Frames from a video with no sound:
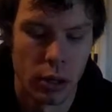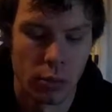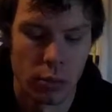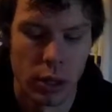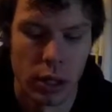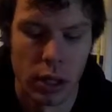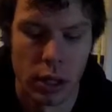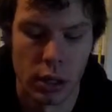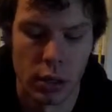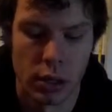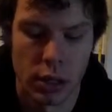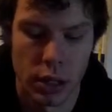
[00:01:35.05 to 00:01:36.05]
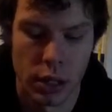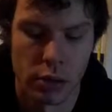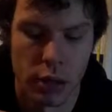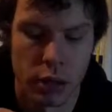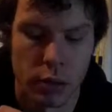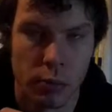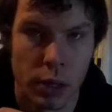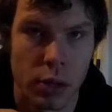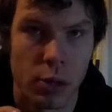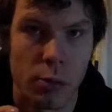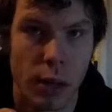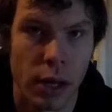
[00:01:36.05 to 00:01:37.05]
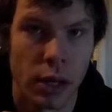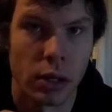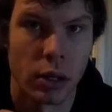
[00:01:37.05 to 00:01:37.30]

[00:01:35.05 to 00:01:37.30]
It's kind of like a big old bait.